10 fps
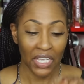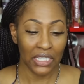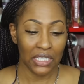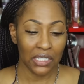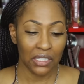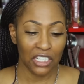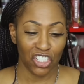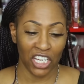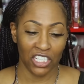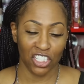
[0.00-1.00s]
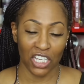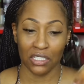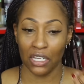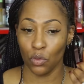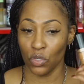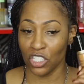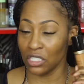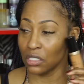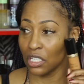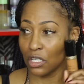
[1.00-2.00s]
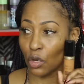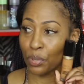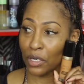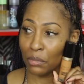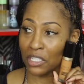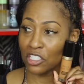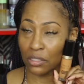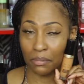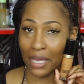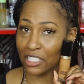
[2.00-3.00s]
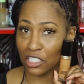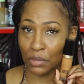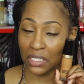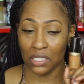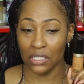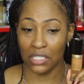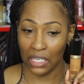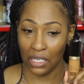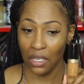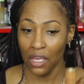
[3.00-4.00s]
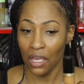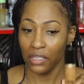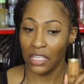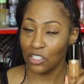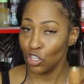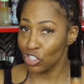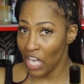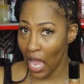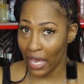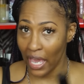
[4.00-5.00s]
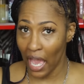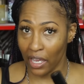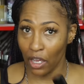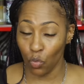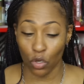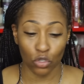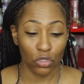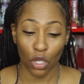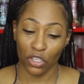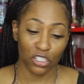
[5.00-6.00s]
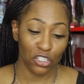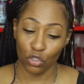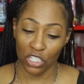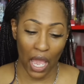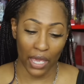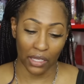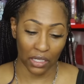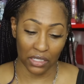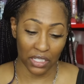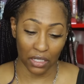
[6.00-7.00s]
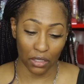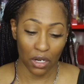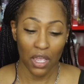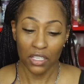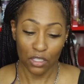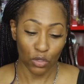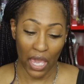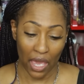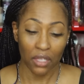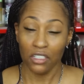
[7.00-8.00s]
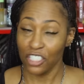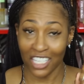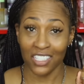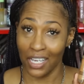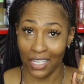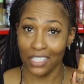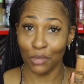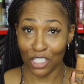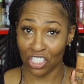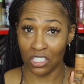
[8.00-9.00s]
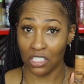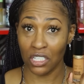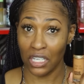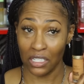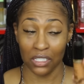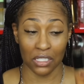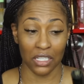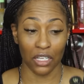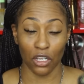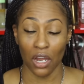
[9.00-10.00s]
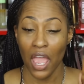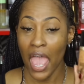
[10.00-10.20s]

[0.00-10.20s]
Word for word: This is in the shade Chestnut, which is, you know, pretty much matches me to the T. This or chai, I can, well, no, there's no chai in the concealer. So yeah, Chestnut is my zhuzh in this concealer.